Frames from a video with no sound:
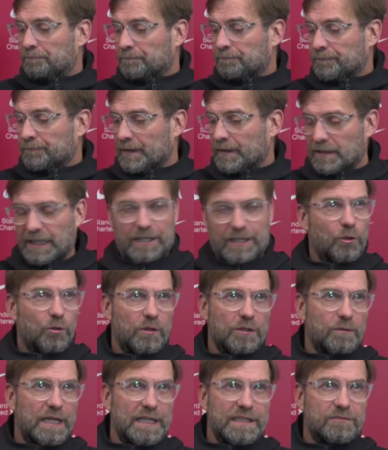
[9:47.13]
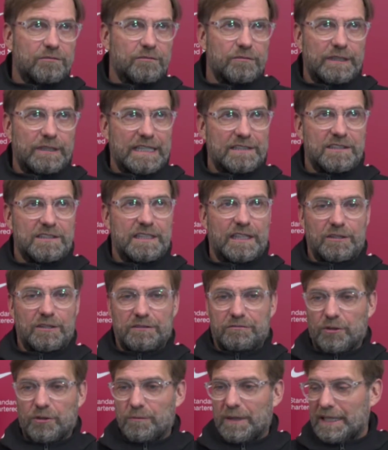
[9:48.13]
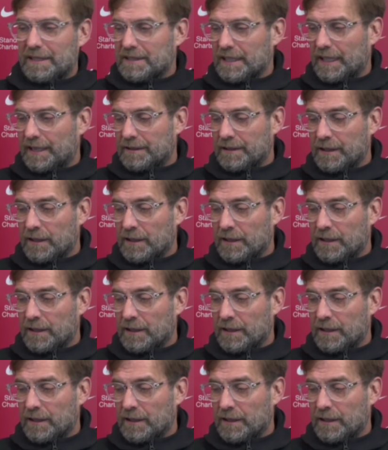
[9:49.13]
no advice necessary from my side.